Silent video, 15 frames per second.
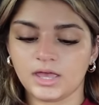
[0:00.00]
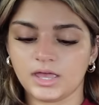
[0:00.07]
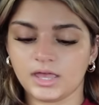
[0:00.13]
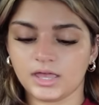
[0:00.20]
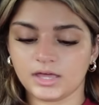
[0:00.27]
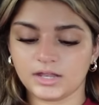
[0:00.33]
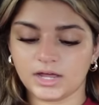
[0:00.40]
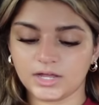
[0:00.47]

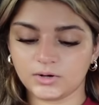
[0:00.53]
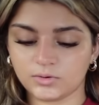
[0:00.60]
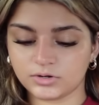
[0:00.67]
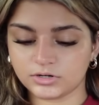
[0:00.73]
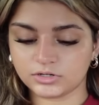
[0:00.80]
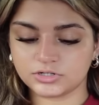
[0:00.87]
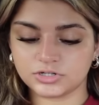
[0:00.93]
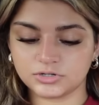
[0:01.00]
And I
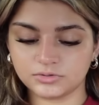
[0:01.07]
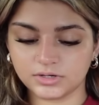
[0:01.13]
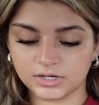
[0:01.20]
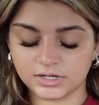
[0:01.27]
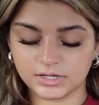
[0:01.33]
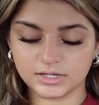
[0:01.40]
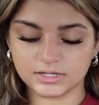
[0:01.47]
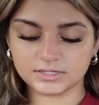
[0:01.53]
ordered two
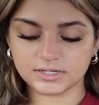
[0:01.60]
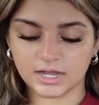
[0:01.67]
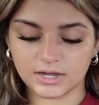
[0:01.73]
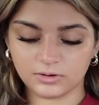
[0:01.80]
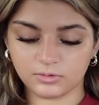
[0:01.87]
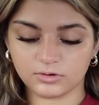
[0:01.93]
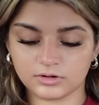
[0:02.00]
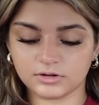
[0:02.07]
hoodies.
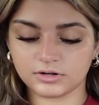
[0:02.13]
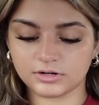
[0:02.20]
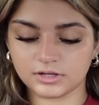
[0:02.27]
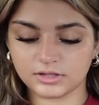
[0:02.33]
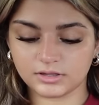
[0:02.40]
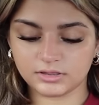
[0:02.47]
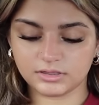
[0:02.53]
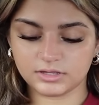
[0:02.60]
I
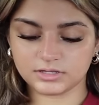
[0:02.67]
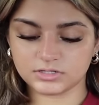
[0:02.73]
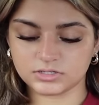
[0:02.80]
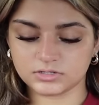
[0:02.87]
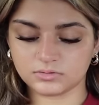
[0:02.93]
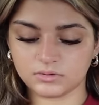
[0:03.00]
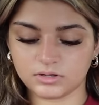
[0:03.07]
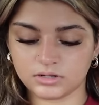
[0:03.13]
ordered
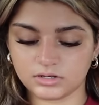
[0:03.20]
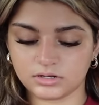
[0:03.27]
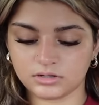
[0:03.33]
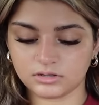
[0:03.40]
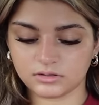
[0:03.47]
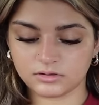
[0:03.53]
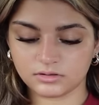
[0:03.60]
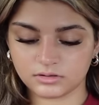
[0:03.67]
this one.
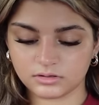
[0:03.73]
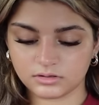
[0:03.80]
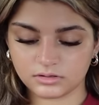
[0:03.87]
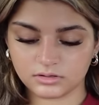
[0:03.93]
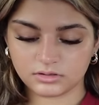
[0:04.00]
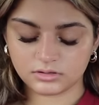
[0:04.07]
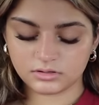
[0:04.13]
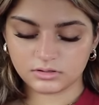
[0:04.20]

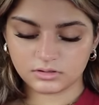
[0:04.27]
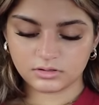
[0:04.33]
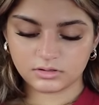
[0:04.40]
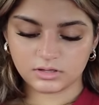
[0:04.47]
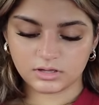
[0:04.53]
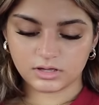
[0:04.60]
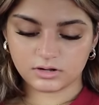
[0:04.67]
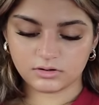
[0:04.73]

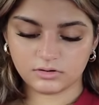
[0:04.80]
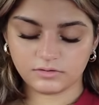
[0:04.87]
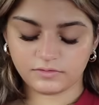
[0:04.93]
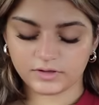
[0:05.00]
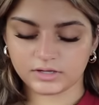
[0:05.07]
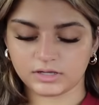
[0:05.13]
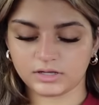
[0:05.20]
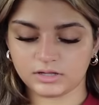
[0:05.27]
I don't know if
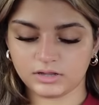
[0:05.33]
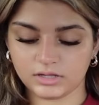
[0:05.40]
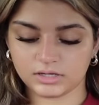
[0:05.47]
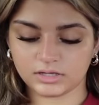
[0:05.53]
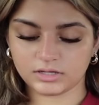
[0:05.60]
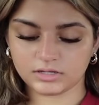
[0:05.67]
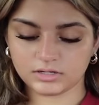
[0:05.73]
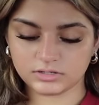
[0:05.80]
I could
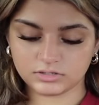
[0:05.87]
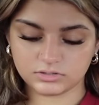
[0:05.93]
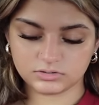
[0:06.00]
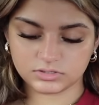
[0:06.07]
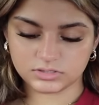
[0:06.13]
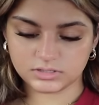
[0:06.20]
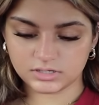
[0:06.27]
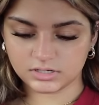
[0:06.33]
click it and you
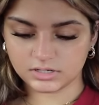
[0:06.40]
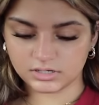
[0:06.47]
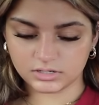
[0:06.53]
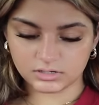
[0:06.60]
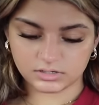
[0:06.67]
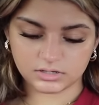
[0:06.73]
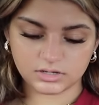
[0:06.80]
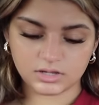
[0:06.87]
see
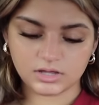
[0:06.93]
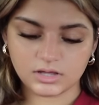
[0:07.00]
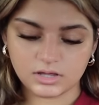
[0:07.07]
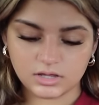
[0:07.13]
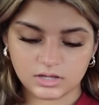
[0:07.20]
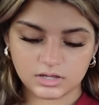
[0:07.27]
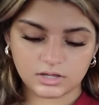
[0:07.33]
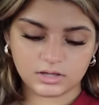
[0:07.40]
it.
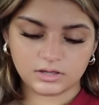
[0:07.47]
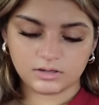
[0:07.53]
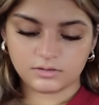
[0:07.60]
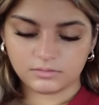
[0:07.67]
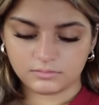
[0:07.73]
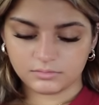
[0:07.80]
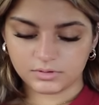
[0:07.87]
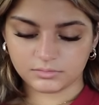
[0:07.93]

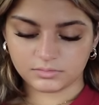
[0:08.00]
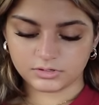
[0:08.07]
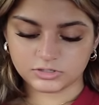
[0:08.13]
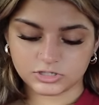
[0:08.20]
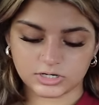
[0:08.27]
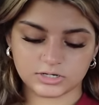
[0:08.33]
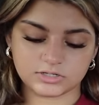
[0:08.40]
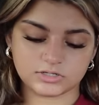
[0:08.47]
I'm gonna
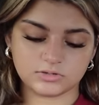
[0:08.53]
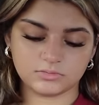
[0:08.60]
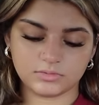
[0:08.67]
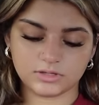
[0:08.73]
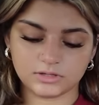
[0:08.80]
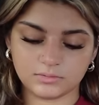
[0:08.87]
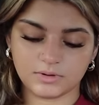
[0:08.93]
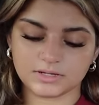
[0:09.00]
try to zoom
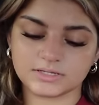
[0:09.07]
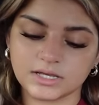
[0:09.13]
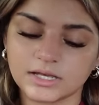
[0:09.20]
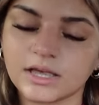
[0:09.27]
in the best I